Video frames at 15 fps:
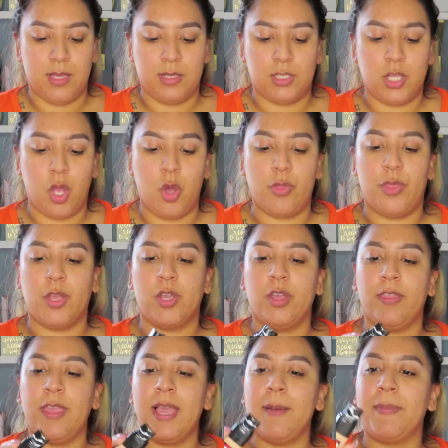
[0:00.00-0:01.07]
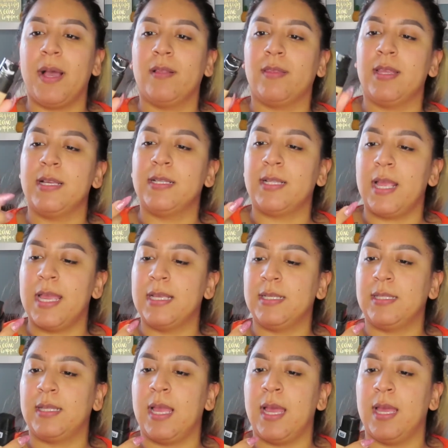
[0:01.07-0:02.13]
So the good thing about this
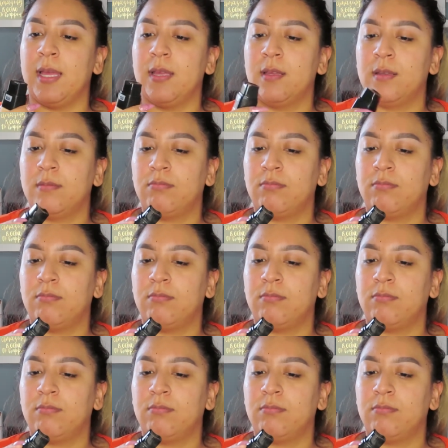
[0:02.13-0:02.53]
is that,